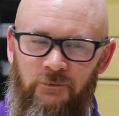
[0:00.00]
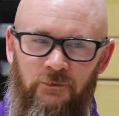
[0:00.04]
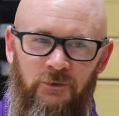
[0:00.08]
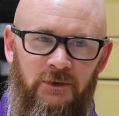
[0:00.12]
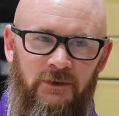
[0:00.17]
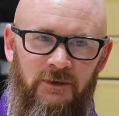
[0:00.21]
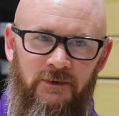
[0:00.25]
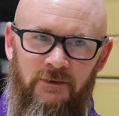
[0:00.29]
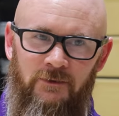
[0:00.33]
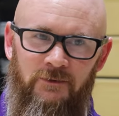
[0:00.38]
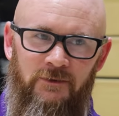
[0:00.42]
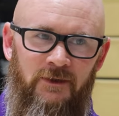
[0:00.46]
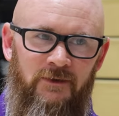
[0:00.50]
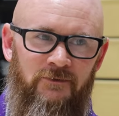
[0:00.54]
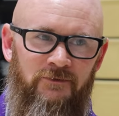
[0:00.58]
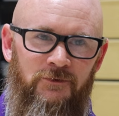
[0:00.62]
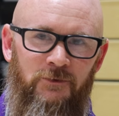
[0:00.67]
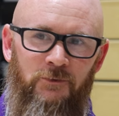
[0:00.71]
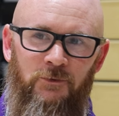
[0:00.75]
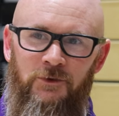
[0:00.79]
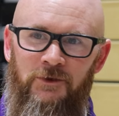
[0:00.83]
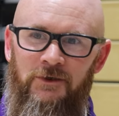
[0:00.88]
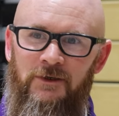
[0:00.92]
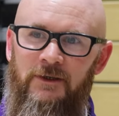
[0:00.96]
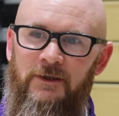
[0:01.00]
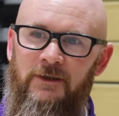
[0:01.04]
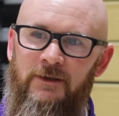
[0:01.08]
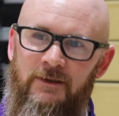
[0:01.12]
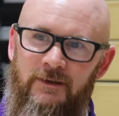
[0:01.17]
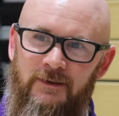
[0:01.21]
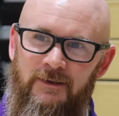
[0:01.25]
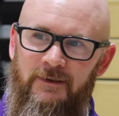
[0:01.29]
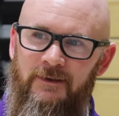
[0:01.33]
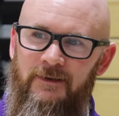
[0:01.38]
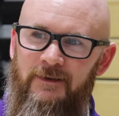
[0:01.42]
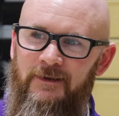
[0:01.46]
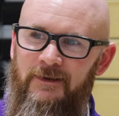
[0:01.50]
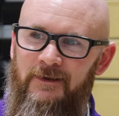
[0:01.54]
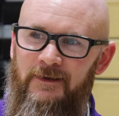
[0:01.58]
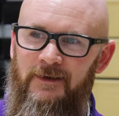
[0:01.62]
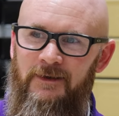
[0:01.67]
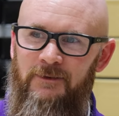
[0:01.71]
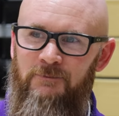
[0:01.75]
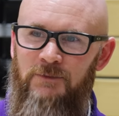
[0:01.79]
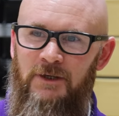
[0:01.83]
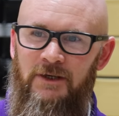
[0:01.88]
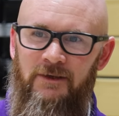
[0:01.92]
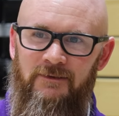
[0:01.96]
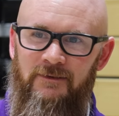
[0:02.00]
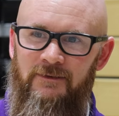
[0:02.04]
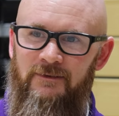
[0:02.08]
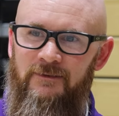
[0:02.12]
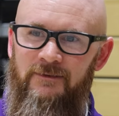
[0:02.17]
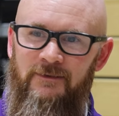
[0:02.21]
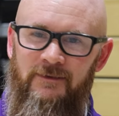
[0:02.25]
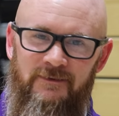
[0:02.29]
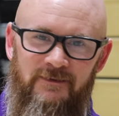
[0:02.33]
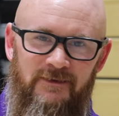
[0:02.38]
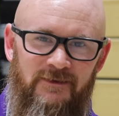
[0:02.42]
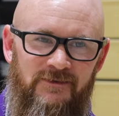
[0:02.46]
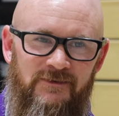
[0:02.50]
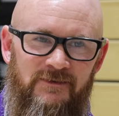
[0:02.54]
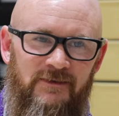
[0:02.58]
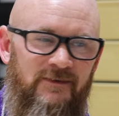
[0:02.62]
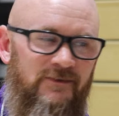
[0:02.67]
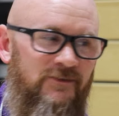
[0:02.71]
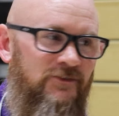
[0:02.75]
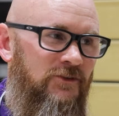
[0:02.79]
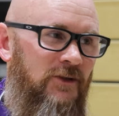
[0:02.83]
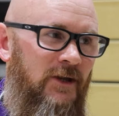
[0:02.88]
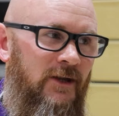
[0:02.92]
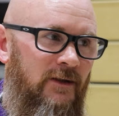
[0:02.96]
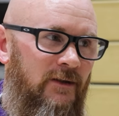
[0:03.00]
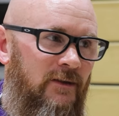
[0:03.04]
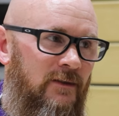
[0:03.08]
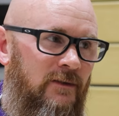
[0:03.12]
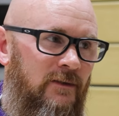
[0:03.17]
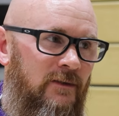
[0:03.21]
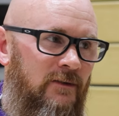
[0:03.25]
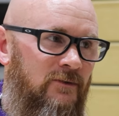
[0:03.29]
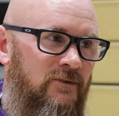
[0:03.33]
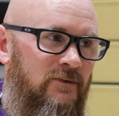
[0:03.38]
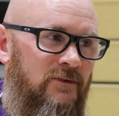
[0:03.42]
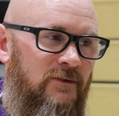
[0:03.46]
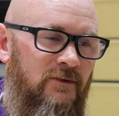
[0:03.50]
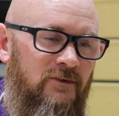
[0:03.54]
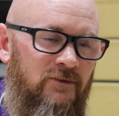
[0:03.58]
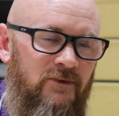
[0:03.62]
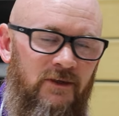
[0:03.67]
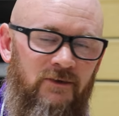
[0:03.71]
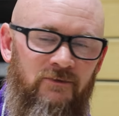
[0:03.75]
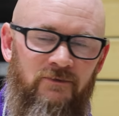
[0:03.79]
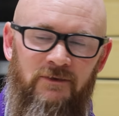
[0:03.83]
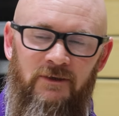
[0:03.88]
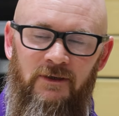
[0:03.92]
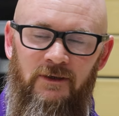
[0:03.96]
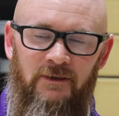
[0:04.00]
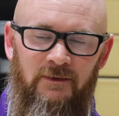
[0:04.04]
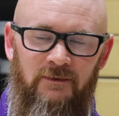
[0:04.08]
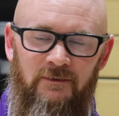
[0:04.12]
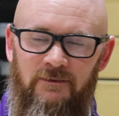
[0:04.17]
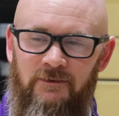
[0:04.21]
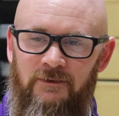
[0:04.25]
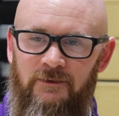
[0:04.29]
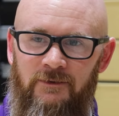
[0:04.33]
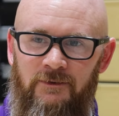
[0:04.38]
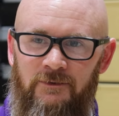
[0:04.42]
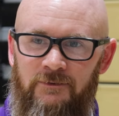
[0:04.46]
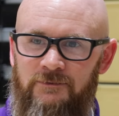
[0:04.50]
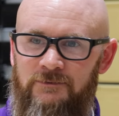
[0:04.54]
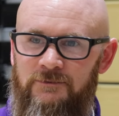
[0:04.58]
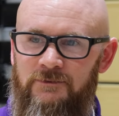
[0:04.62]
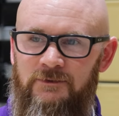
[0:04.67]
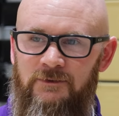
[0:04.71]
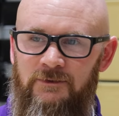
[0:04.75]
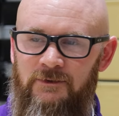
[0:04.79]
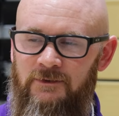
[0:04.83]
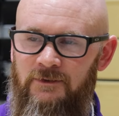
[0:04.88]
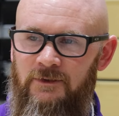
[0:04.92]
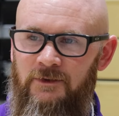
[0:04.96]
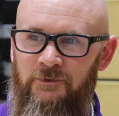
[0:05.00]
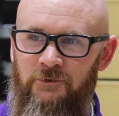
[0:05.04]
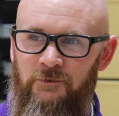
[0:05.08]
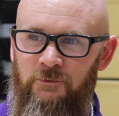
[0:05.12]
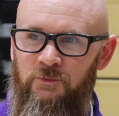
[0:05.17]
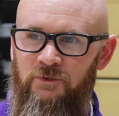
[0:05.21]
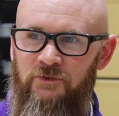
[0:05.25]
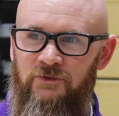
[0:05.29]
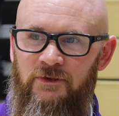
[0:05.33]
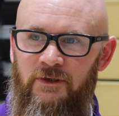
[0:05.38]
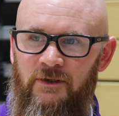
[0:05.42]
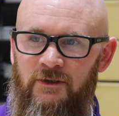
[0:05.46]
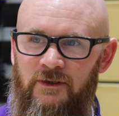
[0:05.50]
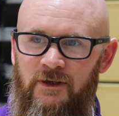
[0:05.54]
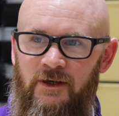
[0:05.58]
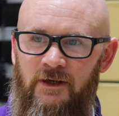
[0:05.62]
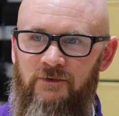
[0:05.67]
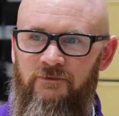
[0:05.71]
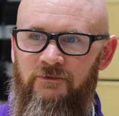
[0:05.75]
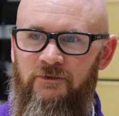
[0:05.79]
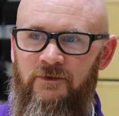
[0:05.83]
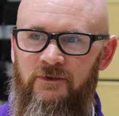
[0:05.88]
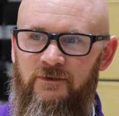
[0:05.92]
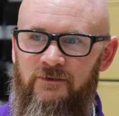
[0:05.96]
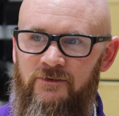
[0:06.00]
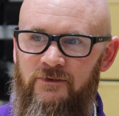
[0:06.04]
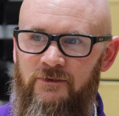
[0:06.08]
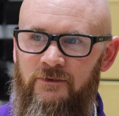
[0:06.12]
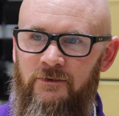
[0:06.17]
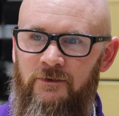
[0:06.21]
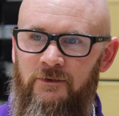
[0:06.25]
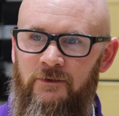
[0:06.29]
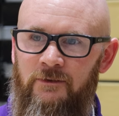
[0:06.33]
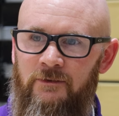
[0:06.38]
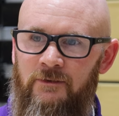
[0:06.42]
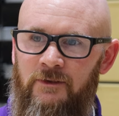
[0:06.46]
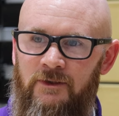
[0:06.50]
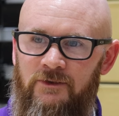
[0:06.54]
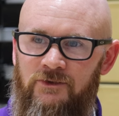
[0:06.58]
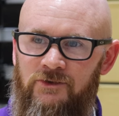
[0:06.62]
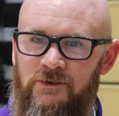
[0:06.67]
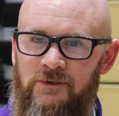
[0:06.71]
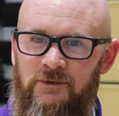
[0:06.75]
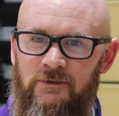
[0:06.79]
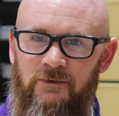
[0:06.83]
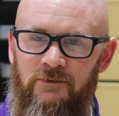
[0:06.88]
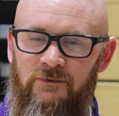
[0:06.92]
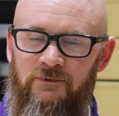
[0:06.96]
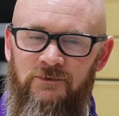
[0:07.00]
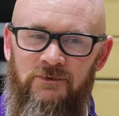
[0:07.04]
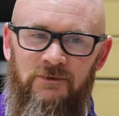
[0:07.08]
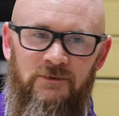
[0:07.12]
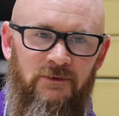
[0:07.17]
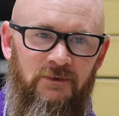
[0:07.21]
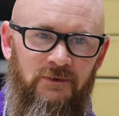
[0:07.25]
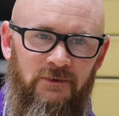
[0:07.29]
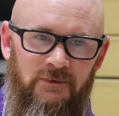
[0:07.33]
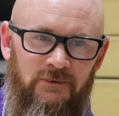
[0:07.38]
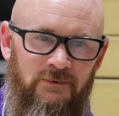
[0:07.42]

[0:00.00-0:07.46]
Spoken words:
really don't have to worry about the distance side of things because I've got, 100% confidence in her that she knows,